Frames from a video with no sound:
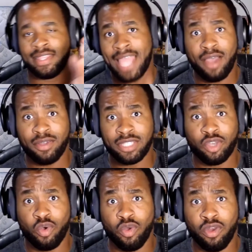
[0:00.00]
Now the
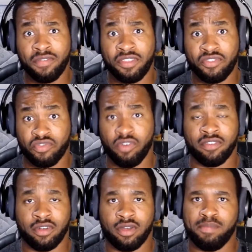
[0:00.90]
goal of this
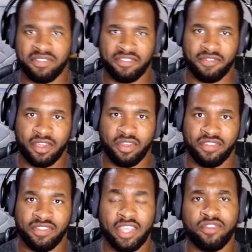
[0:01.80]
rover
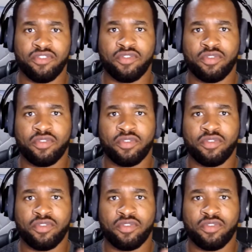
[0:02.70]
Perseverance is to